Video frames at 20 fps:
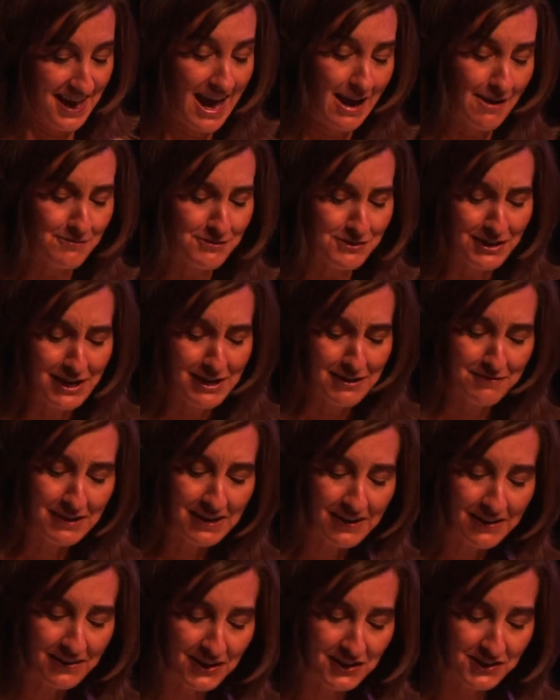After I have
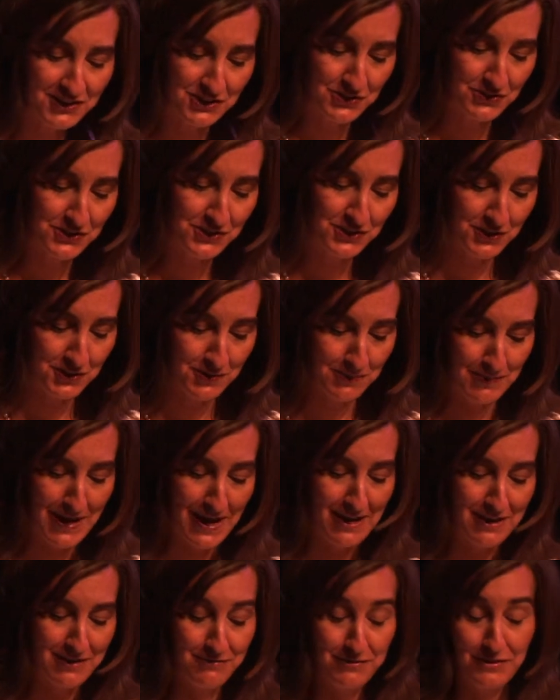carried you to your
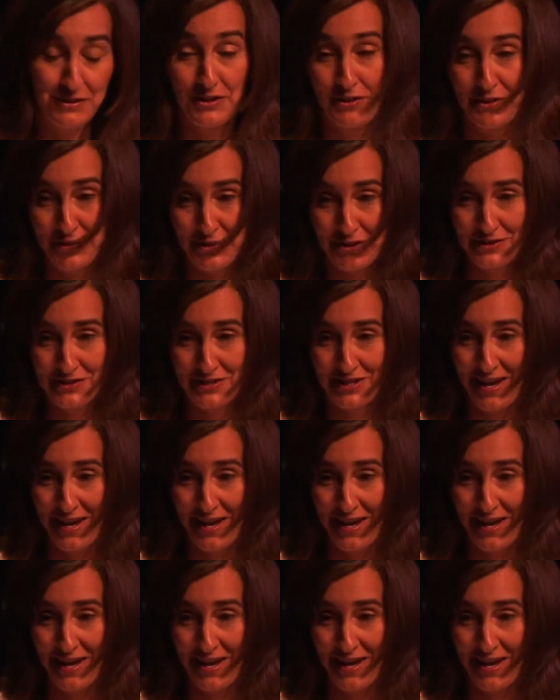bed for the third